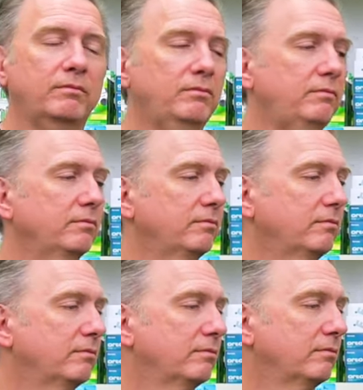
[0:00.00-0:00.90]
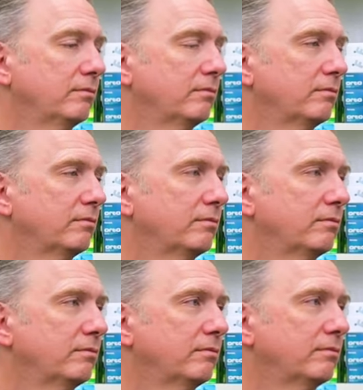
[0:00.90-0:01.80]

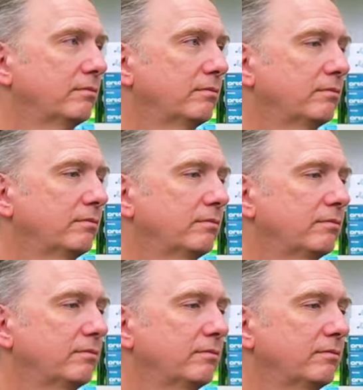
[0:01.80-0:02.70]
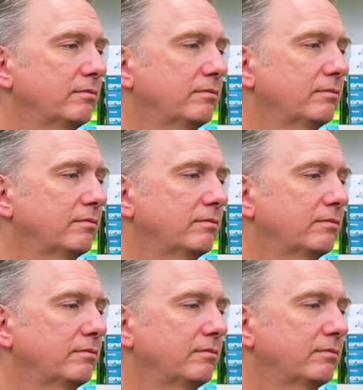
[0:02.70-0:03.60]
(not speaking)